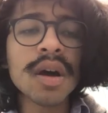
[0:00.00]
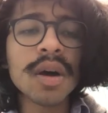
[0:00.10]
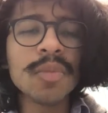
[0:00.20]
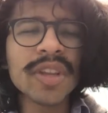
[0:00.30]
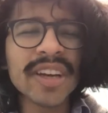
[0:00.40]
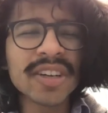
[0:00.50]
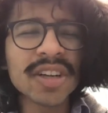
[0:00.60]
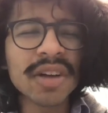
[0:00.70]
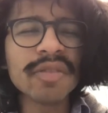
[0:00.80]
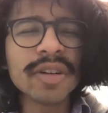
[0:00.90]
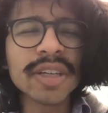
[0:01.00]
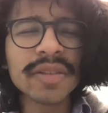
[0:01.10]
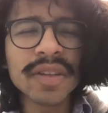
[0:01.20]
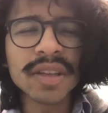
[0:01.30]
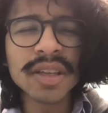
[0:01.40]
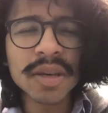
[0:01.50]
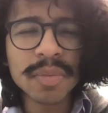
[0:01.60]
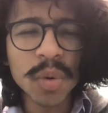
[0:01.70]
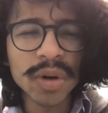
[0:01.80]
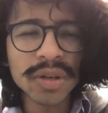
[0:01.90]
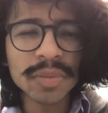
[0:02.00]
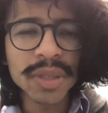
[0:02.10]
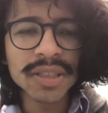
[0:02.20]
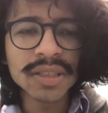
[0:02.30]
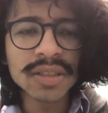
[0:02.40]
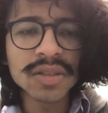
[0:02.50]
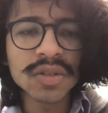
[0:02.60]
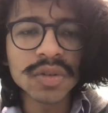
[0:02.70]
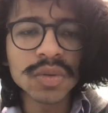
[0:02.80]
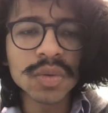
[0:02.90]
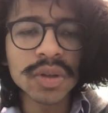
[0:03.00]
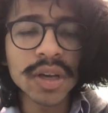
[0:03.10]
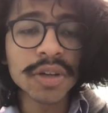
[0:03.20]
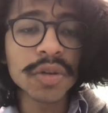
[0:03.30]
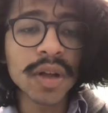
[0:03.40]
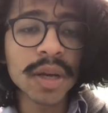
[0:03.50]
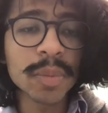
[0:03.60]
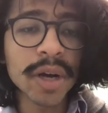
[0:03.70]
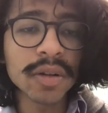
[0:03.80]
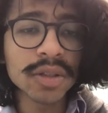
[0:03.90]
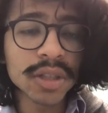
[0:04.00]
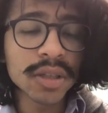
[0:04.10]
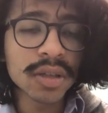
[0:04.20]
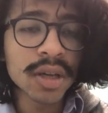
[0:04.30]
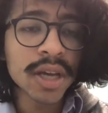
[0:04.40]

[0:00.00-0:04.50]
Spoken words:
really uncovering the important pieces to the underlying biology.